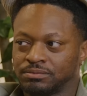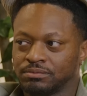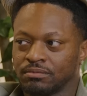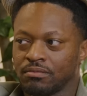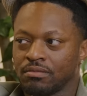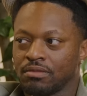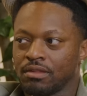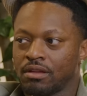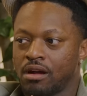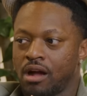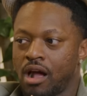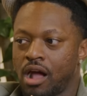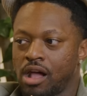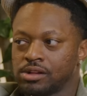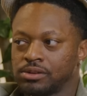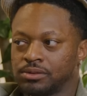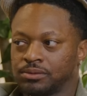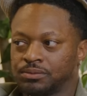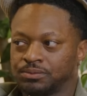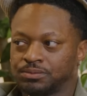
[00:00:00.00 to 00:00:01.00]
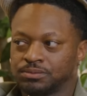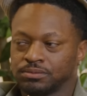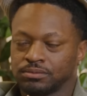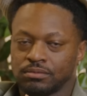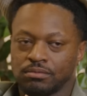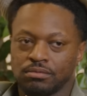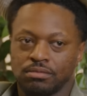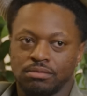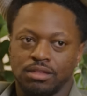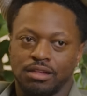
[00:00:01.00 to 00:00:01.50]

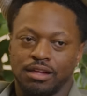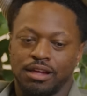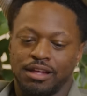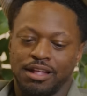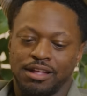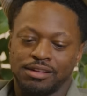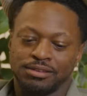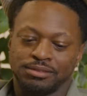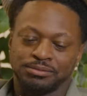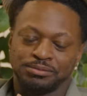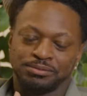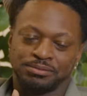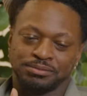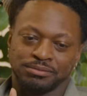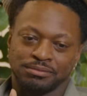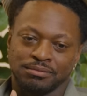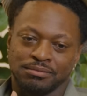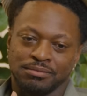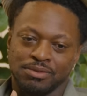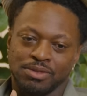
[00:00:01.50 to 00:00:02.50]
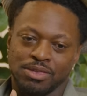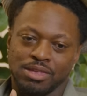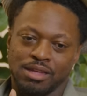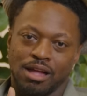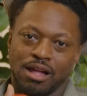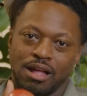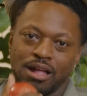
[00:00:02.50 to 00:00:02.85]
(silence)